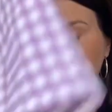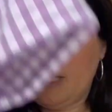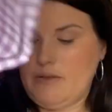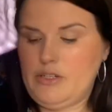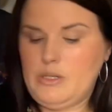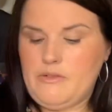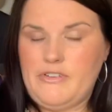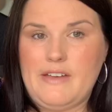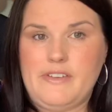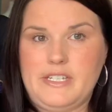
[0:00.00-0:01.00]
So I chopped
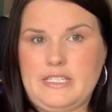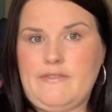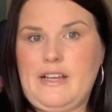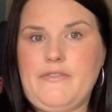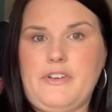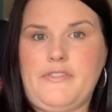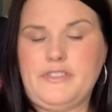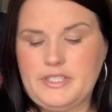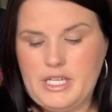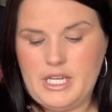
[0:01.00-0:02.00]
5 inches of length off the
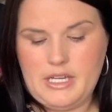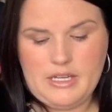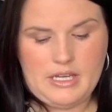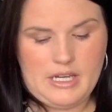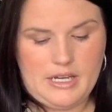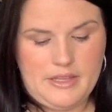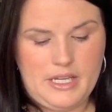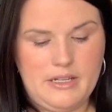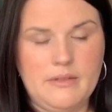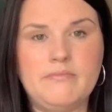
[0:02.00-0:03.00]
skirt, and then